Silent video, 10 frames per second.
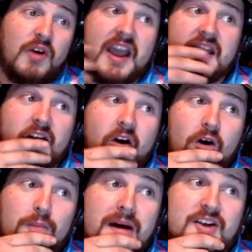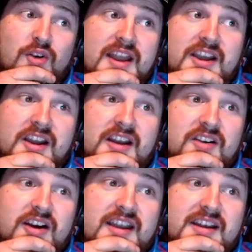like, oh my, like,
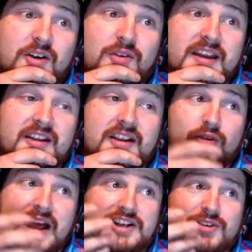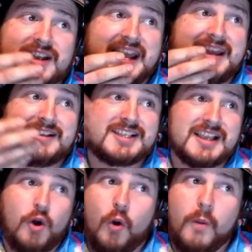like, it, it, Elektra King's,
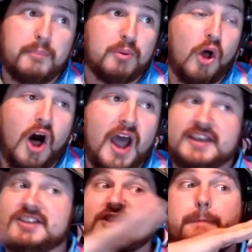like, whole plot is